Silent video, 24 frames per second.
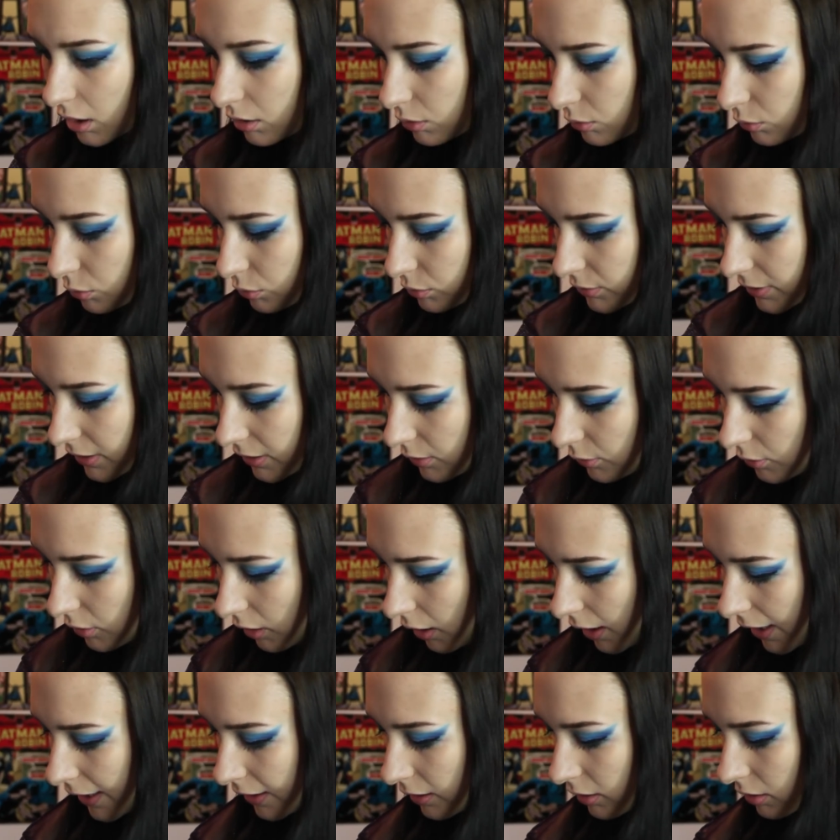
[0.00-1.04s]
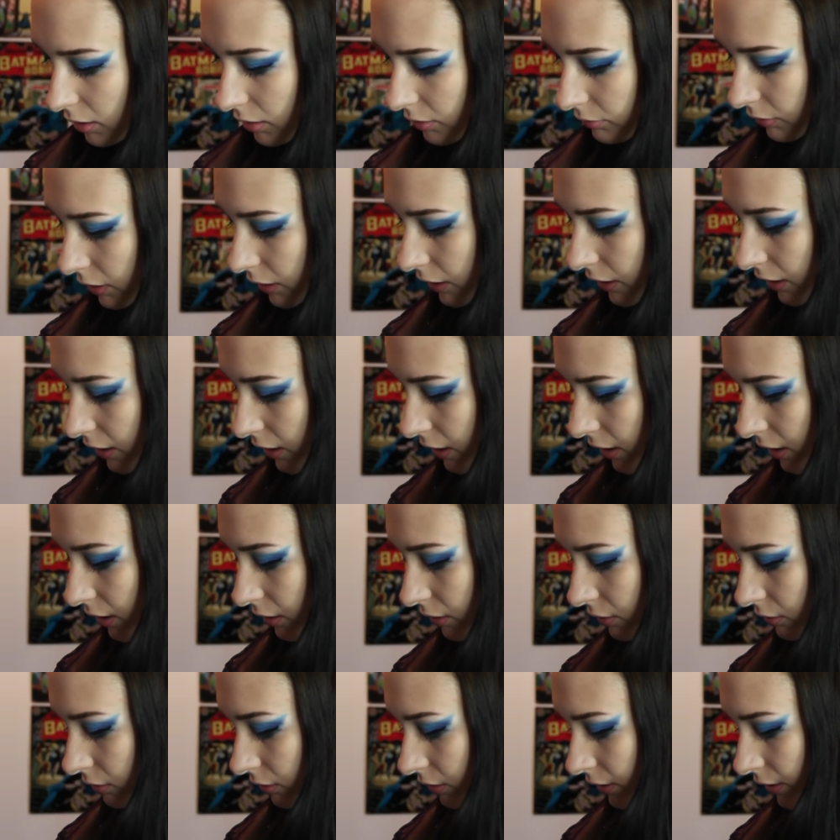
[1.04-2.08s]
Oh, tell you what, I got a really cute